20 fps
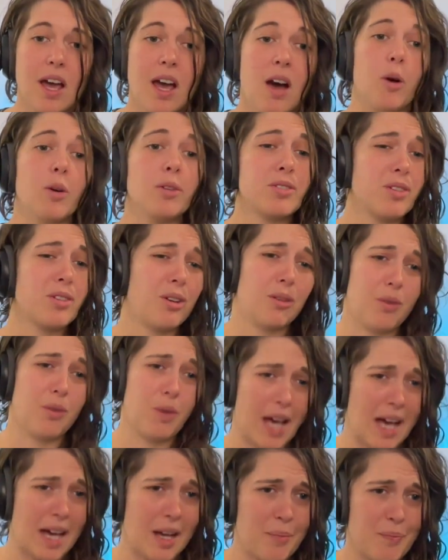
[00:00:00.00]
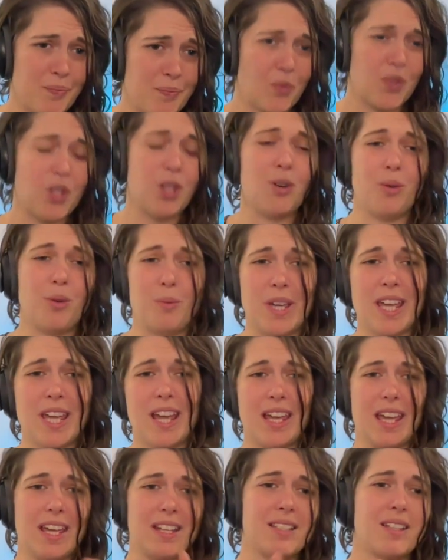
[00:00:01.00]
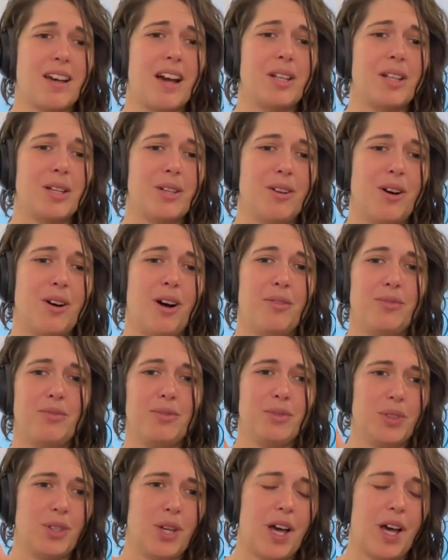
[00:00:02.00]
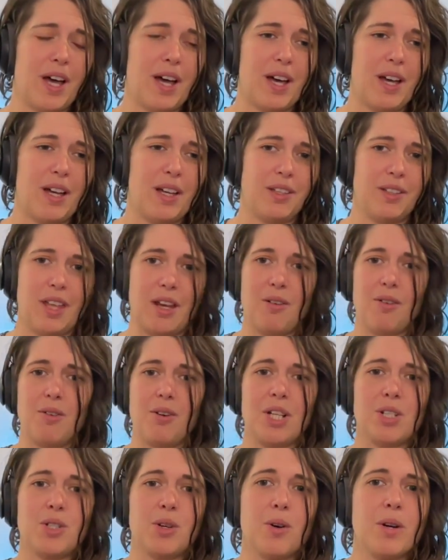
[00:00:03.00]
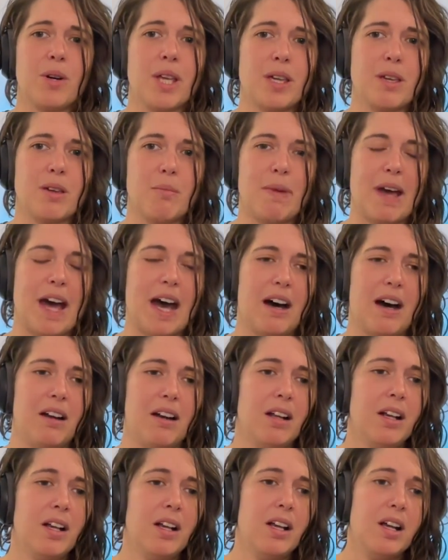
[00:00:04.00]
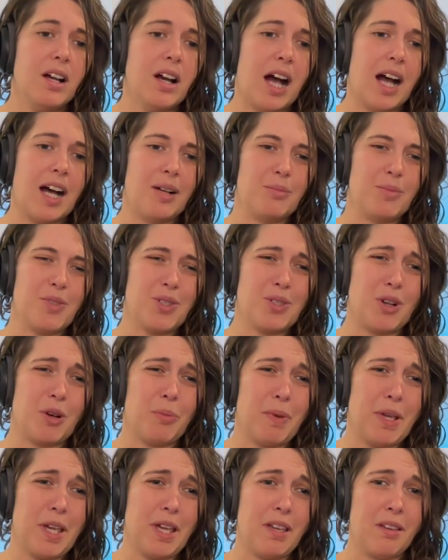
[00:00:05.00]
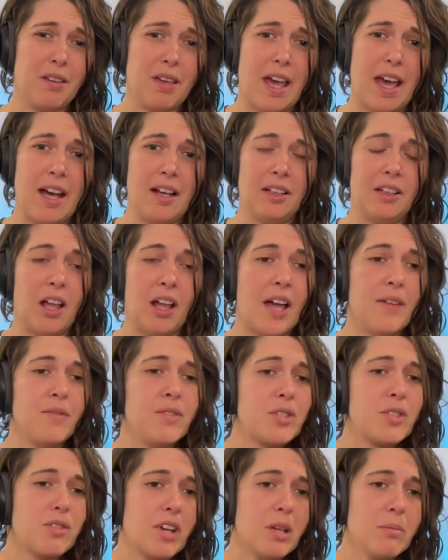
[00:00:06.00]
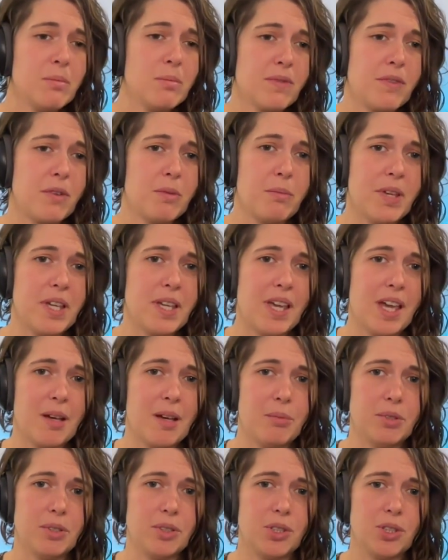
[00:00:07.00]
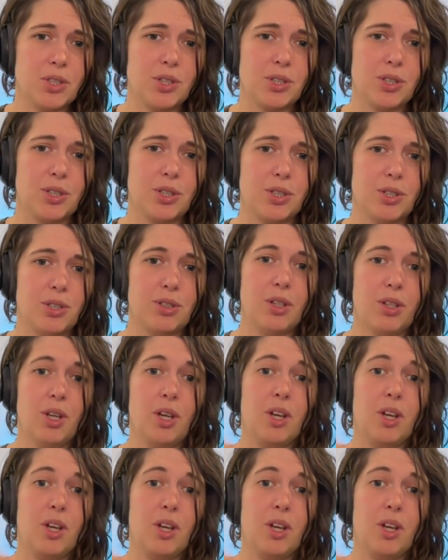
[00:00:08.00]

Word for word: Also, um, you know, we can get siloed off. Uh, they're already talking about um, stopping our live streams from being able to